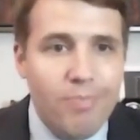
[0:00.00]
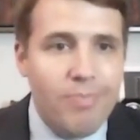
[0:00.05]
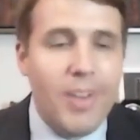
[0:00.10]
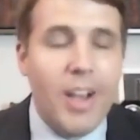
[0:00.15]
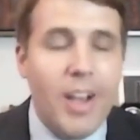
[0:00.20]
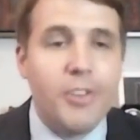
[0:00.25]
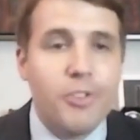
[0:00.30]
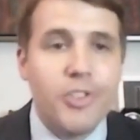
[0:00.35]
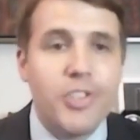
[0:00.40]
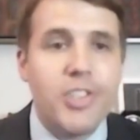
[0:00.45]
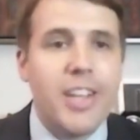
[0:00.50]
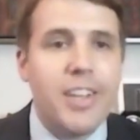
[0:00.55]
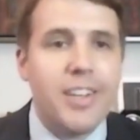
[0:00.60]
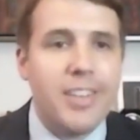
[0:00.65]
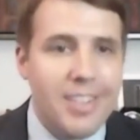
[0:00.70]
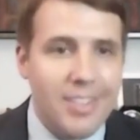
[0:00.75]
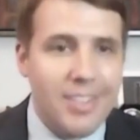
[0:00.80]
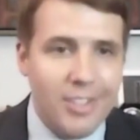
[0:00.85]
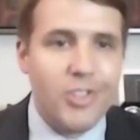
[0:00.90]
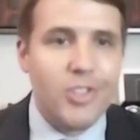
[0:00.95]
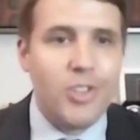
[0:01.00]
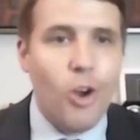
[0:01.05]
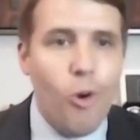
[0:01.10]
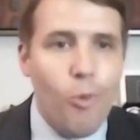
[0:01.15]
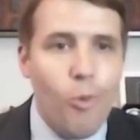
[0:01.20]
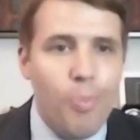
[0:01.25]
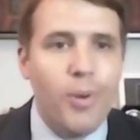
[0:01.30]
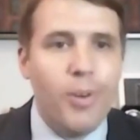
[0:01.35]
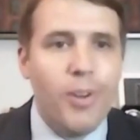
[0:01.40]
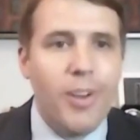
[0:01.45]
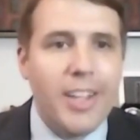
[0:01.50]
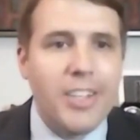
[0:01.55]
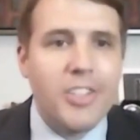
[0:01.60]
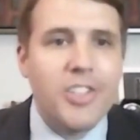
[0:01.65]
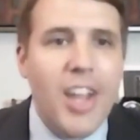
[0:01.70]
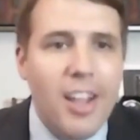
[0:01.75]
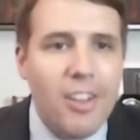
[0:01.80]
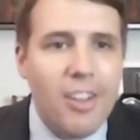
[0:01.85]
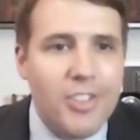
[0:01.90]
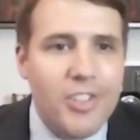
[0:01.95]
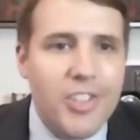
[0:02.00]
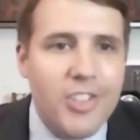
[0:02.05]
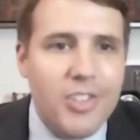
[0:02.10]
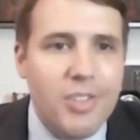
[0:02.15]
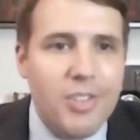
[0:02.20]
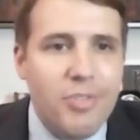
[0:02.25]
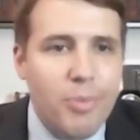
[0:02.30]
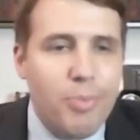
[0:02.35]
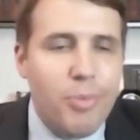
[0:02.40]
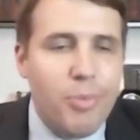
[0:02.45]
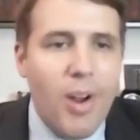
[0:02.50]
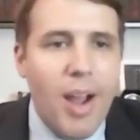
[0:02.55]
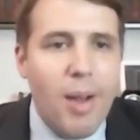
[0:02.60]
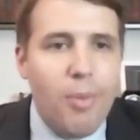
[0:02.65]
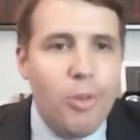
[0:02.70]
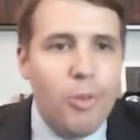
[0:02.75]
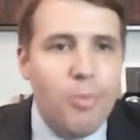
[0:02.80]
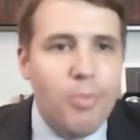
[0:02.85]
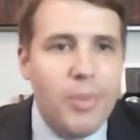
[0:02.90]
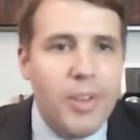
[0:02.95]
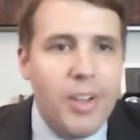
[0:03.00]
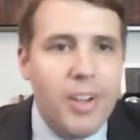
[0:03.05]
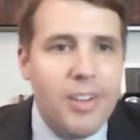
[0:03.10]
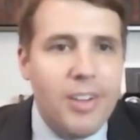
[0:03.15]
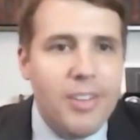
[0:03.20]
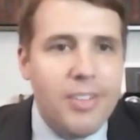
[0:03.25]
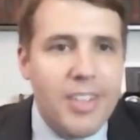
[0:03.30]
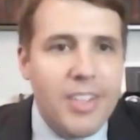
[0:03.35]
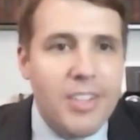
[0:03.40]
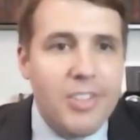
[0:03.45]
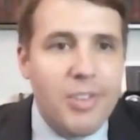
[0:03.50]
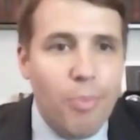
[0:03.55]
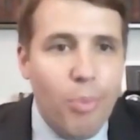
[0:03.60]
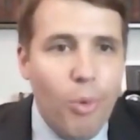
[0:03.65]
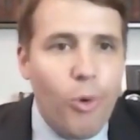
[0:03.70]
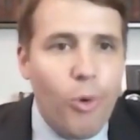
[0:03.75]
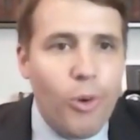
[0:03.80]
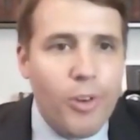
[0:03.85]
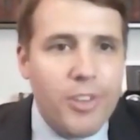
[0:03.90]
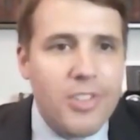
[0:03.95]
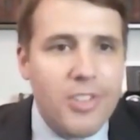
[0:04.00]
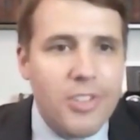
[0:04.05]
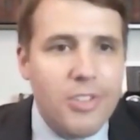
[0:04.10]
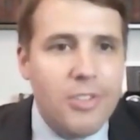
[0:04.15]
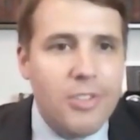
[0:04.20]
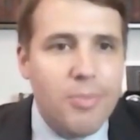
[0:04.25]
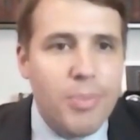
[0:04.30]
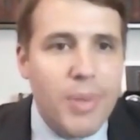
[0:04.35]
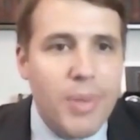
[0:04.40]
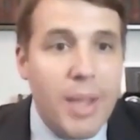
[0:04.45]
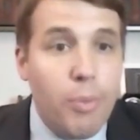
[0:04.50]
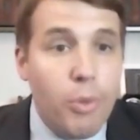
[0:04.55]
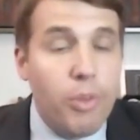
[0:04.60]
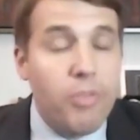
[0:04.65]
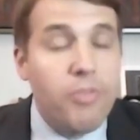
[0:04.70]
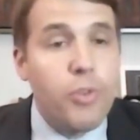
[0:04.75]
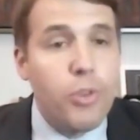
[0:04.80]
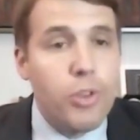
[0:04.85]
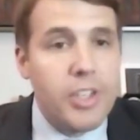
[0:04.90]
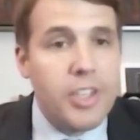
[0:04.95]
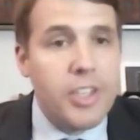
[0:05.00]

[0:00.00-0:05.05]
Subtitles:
understanding the scope and challenges of the problem is important to be able to fully